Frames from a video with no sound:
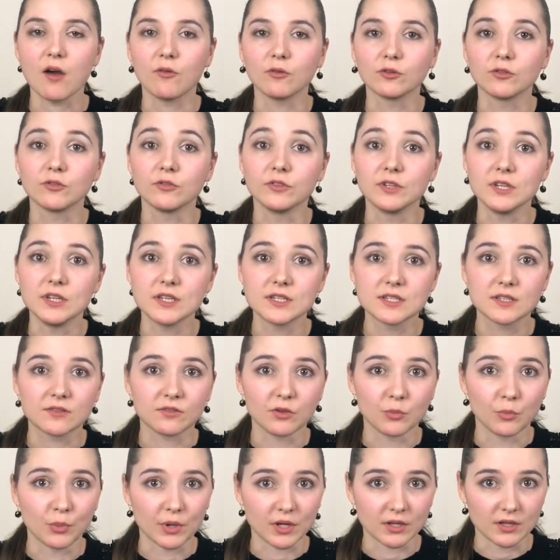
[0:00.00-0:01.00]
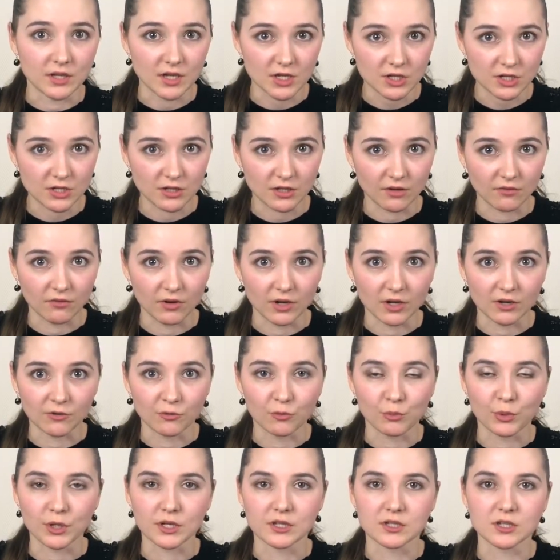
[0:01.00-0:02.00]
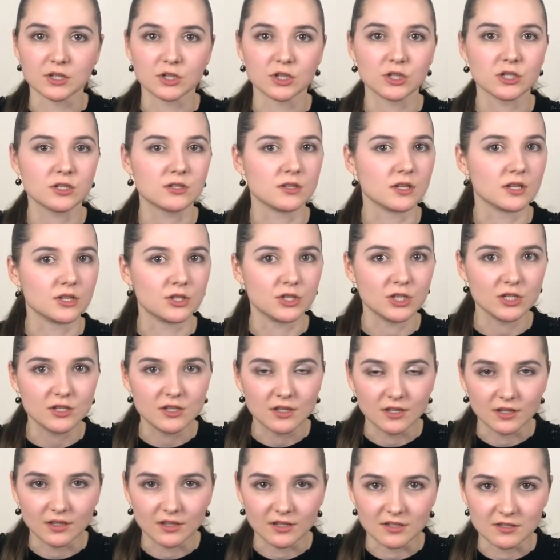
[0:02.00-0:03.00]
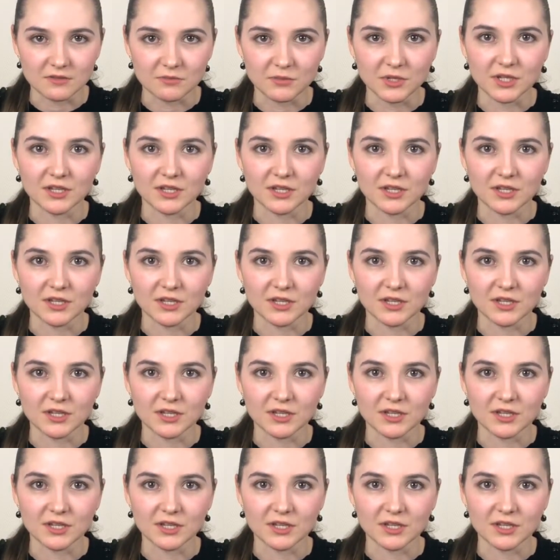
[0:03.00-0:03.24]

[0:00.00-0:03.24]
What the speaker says: However, the selection has been changed significantly.